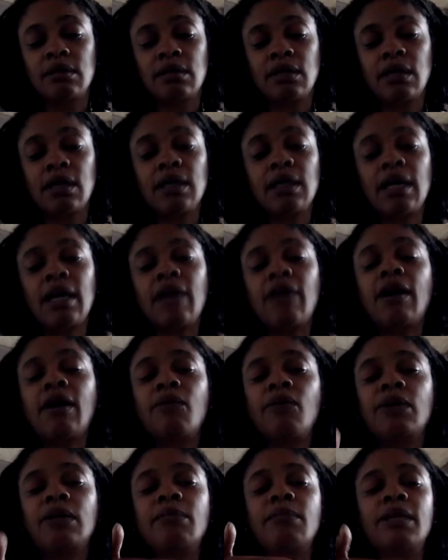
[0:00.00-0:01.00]
And now I
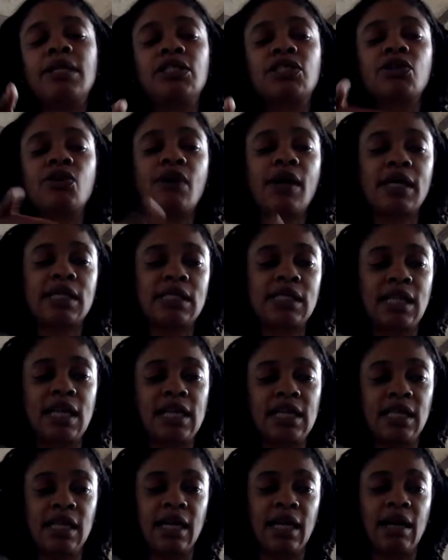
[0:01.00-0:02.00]
want to make sure I
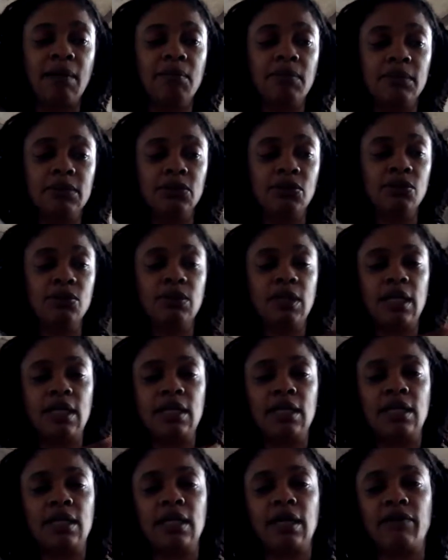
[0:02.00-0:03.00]
stay there. I'm gonna do
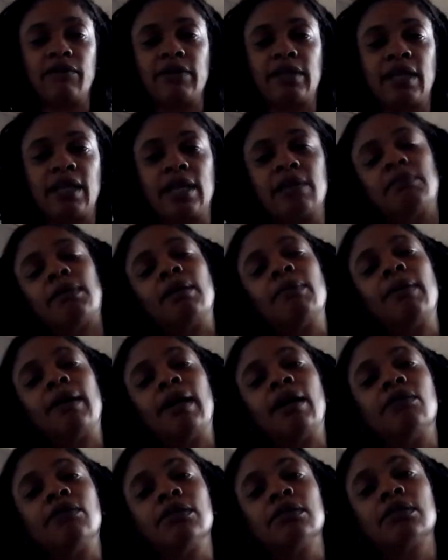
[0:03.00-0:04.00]
any and everything in my
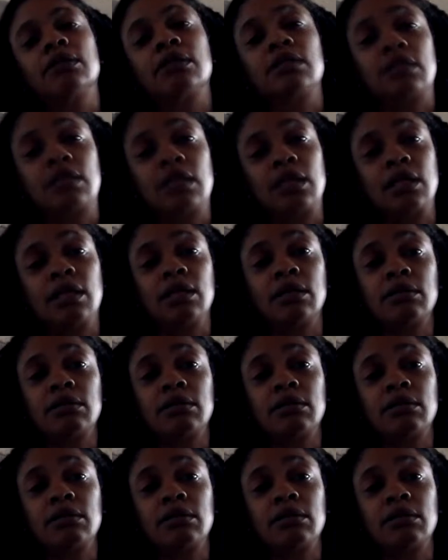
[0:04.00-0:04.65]
power to stay there.